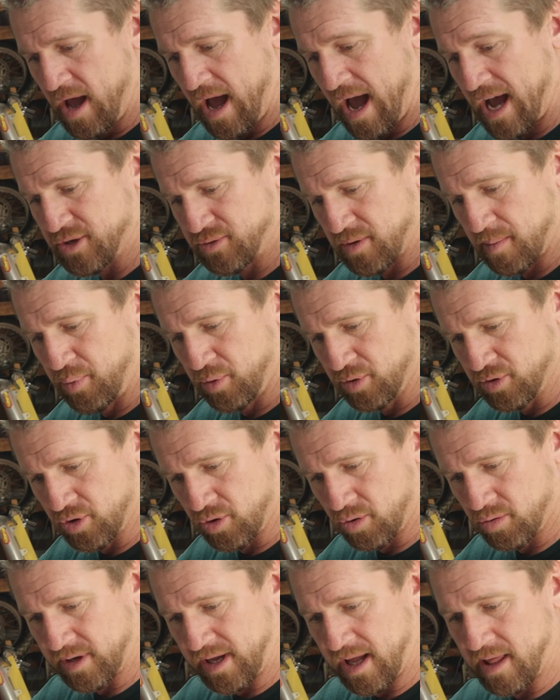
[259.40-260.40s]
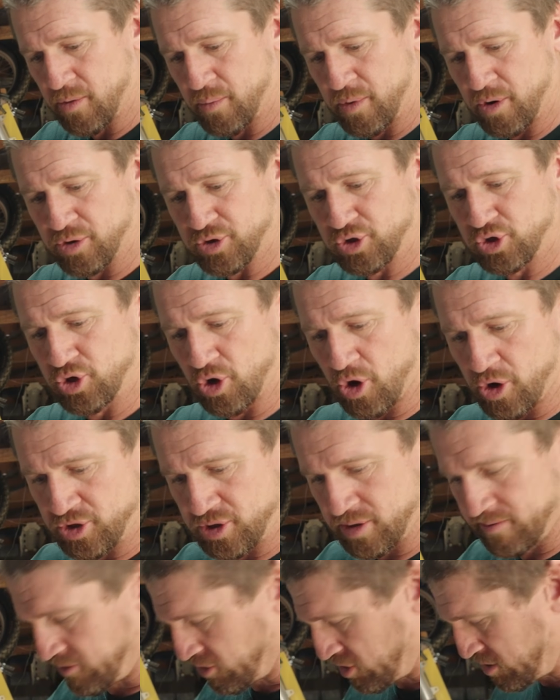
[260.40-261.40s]
as we're putting it all together, we're not
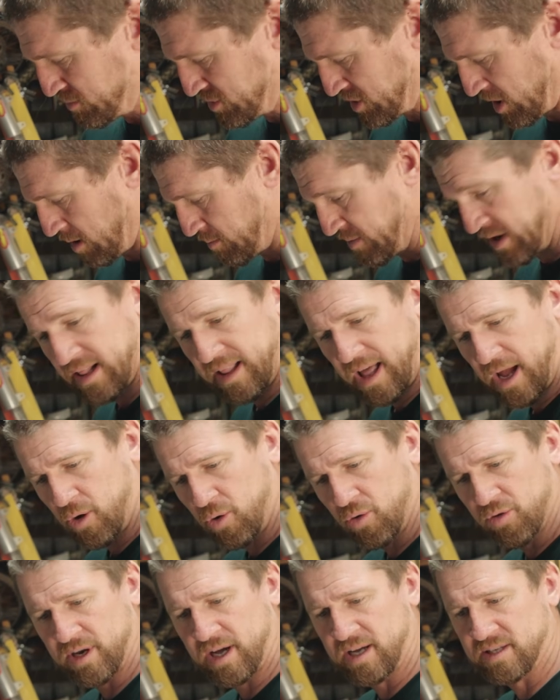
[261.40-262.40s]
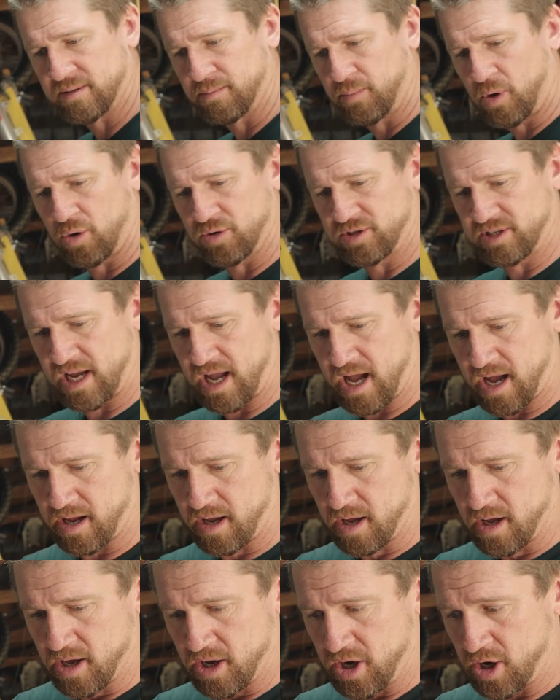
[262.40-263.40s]
searching for them. So I'm going to lay all the nuts and bolts out,
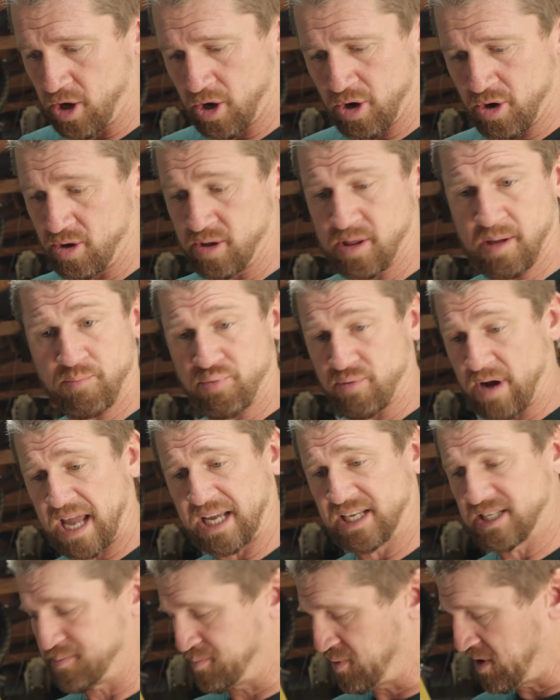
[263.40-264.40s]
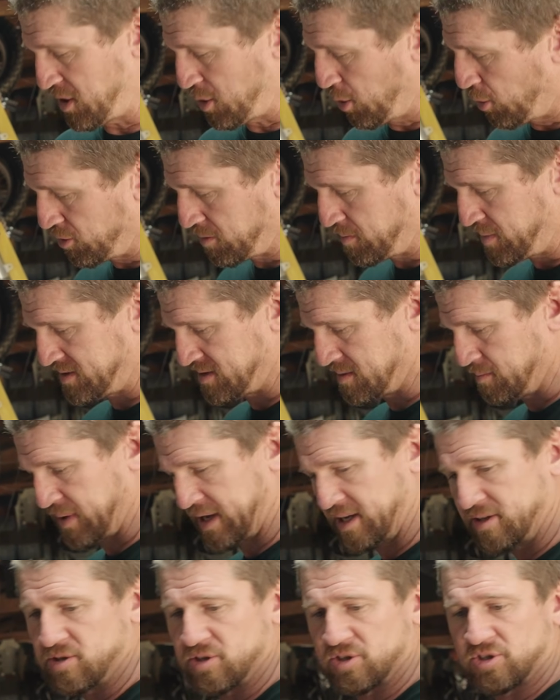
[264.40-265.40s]
the brake spring, all the bits and
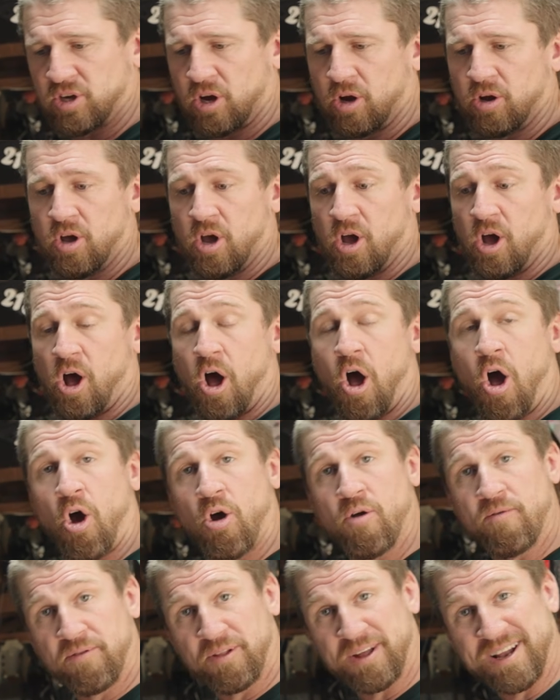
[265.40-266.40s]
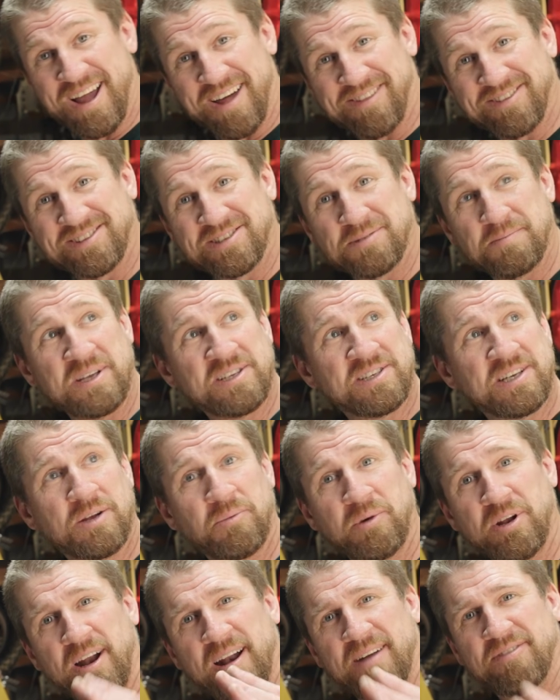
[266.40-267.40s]
pieces. So hopefully nothing's missing
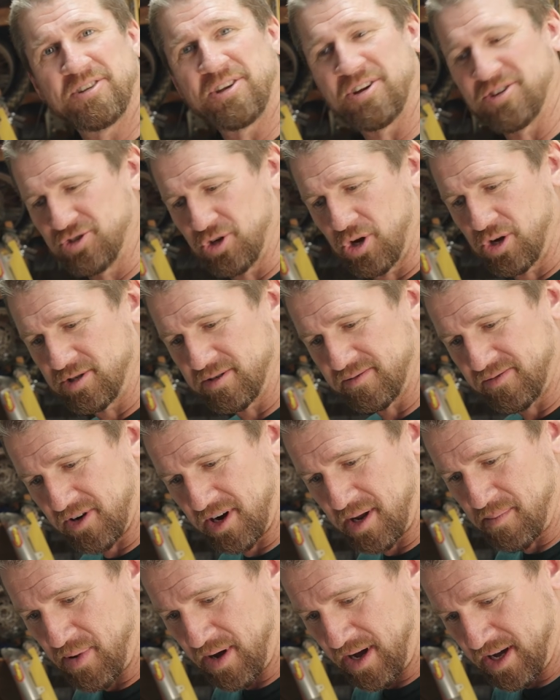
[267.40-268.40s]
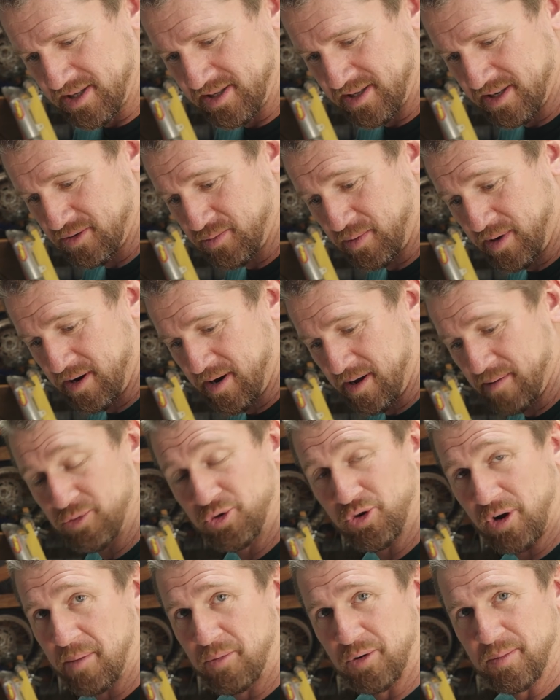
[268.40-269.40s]
and we don't have to go searching for any parts as we're
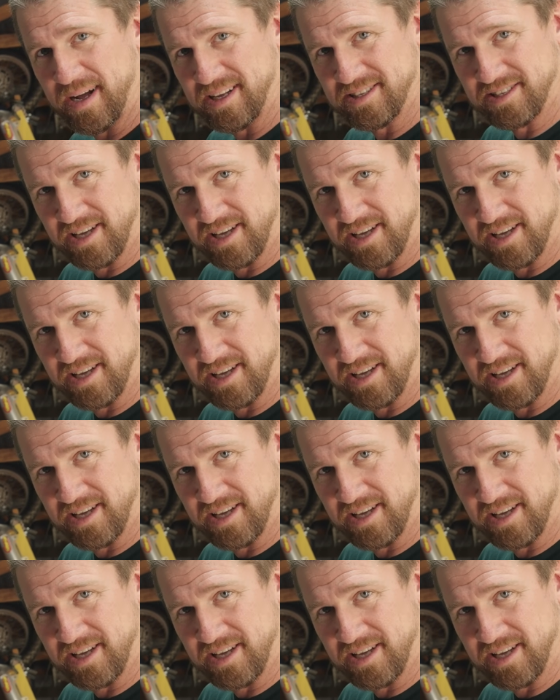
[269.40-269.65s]
trying to put it back